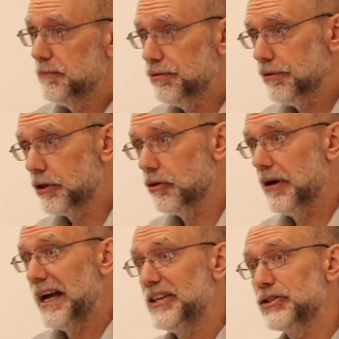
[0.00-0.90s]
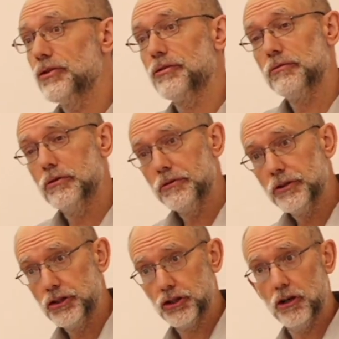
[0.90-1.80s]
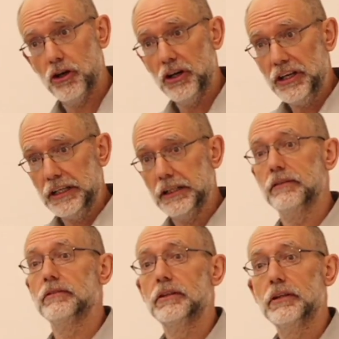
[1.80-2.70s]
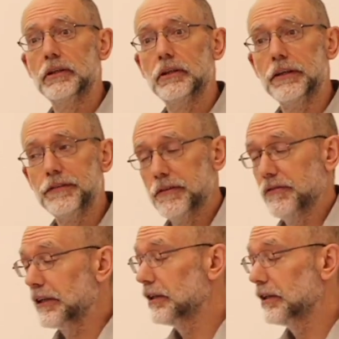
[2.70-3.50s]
you progress through the journey, if you've ever